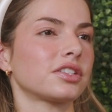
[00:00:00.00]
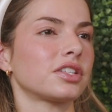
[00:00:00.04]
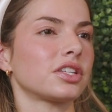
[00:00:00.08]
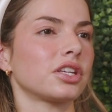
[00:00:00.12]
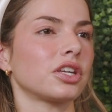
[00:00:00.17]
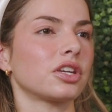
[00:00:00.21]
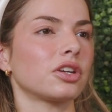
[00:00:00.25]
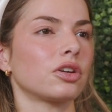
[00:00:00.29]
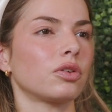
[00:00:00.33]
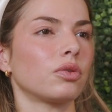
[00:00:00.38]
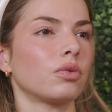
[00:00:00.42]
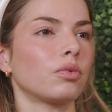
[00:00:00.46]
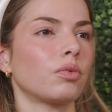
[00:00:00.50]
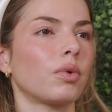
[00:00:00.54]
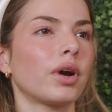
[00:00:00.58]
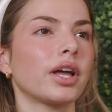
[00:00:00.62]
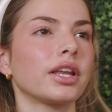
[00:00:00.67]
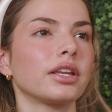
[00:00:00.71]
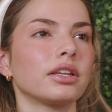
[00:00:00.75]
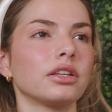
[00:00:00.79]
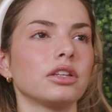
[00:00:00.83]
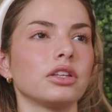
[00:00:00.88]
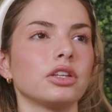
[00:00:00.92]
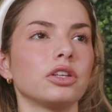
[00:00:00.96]
to you
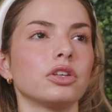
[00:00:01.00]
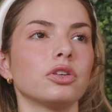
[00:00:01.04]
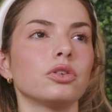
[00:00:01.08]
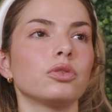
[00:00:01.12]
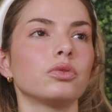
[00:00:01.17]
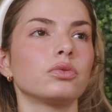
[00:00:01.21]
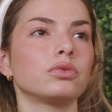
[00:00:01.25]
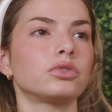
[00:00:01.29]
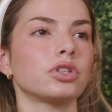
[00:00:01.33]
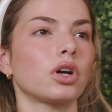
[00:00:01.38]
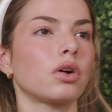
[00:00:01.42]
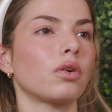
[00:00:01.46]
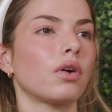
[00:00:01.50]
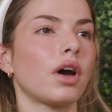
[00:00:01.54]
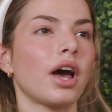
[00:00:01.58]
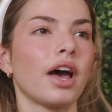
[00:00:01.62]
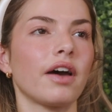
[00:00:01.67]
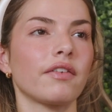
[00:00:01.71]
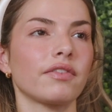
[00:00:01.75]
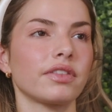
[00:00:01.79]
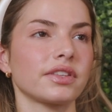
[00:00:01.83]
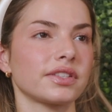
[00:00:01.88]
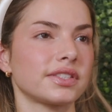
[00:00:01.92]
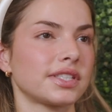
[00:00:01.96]
when you don't
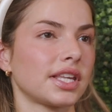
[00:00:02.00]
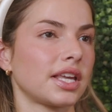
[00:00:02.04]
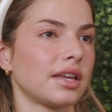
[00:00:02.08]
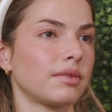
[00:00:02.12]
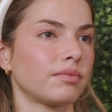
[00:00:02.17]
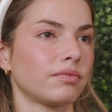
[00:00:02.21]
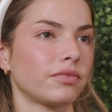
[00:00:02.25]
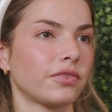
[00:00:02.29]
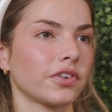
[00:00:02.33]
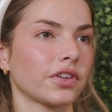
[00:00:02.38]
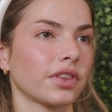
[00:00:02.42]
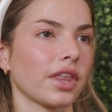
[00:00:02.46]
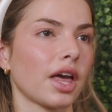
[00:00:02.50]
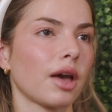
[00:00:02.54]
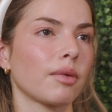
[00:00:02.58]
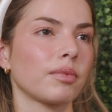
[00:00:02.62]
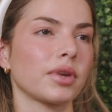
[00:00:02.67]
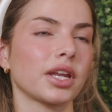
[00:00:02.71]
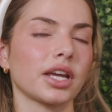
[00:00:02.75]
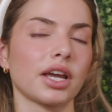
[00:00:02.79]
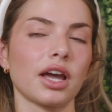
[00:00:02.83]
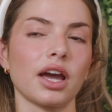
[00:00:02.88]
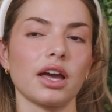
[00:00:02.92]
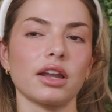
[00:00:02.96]
have the same for them and
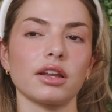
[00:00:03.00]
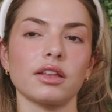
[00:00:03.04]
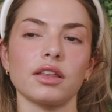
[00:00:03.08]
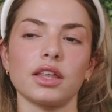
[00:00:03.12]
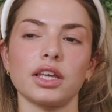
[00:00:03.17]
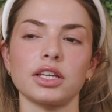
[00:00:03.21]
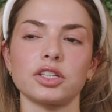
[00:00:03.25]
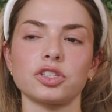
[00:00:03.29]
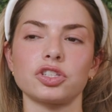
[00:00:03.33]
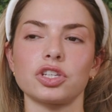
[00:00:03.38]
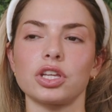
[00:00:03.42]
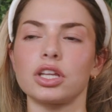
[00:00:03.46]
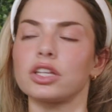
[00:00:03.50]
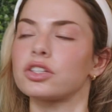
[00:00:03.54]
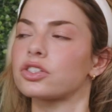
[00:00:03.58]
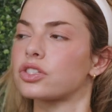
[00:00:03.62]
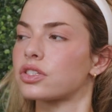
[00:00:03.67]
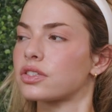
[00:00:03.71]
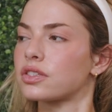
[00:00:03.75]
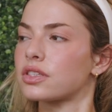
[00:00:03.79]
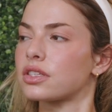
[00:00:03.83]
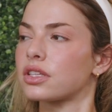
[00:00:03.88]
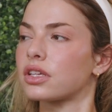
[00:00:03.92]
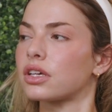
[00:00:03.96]
it kind of like
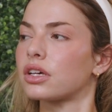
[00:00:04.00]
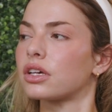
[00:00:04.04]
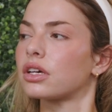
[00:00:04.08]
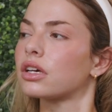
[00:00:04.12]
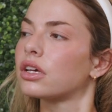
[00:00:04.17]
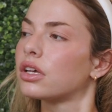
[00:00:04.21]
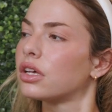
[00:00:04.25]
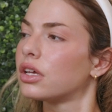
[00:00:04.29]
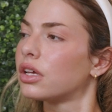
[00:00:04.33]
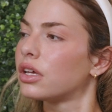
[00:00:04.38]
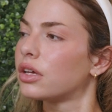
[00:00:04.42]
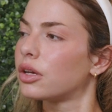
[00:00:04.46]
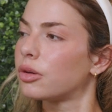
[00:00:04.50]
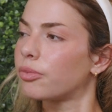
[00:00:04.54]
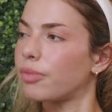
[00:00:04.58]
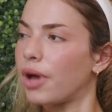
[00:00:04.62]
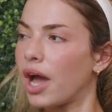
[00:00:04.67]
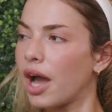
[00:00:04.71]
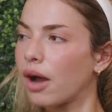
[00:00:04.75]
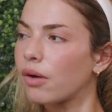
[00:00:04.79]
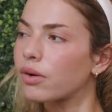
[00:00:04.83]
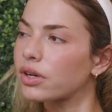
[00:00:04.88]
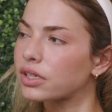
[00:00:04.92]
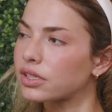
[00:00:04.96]
changes the
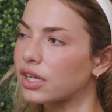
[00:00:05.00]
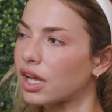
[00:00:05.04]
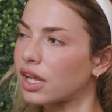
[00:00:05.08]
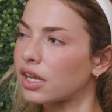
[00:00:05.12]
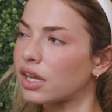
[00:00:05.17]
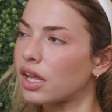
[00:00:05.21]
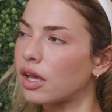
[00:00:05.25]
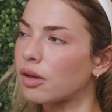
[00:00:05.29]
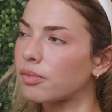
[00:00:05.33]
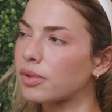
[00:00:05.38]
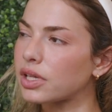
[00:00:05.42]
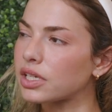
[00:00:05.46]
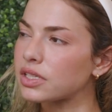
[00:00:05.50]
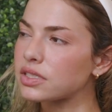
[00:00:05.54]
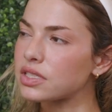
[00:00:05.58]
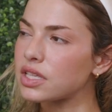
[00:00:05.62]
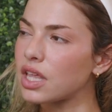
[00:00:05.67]
power dynamics